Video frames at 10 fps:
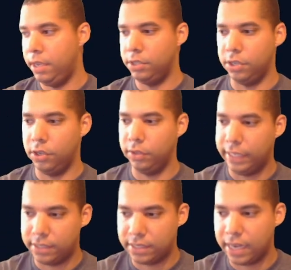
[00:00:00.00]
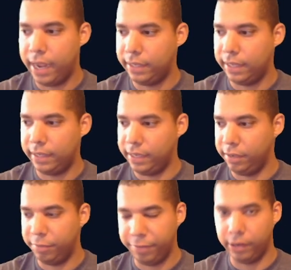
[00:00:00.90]
So they decide that they
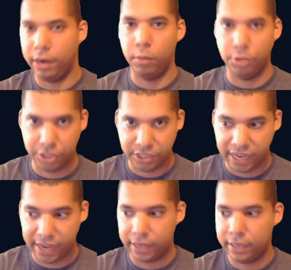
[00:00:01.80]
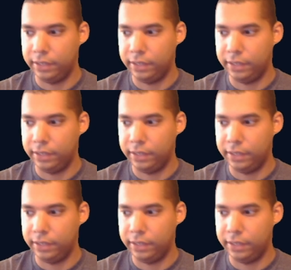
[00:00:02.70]
need to figure out where she's at.